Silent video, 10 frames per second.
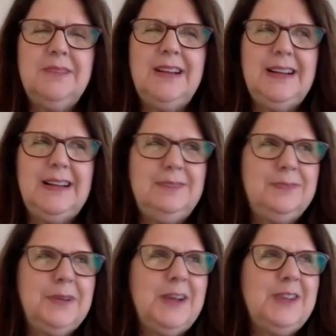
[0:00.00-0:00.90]
uh,
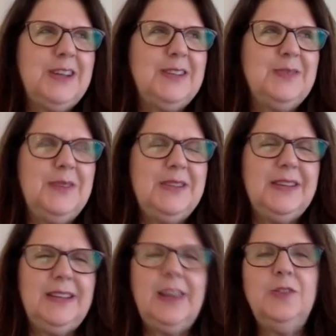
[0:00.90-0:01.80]
project we
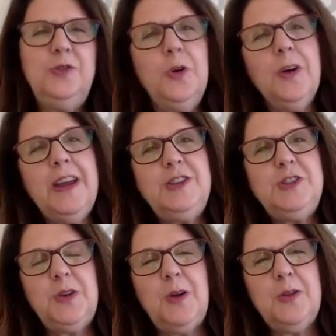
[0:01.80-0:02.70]
did, like in 4 H,
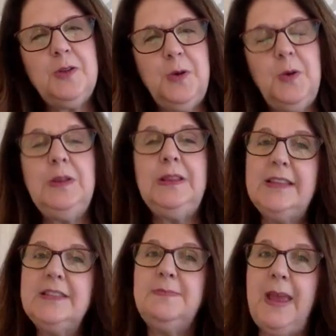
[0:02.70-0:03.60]
you go through
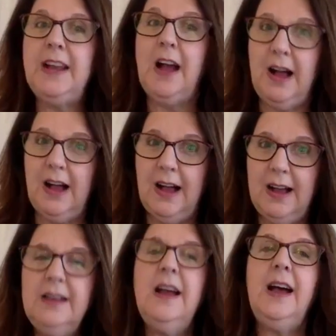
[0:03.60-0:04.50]
let's make
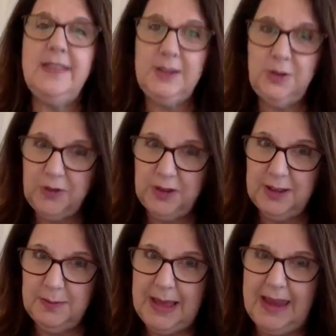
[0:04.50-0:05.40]
a, and then you fill in
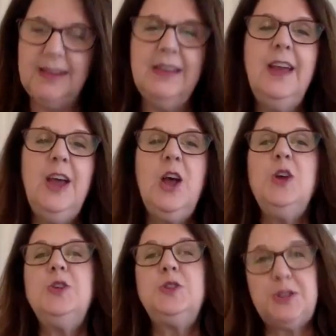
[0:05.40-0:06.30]
the blank. Okay.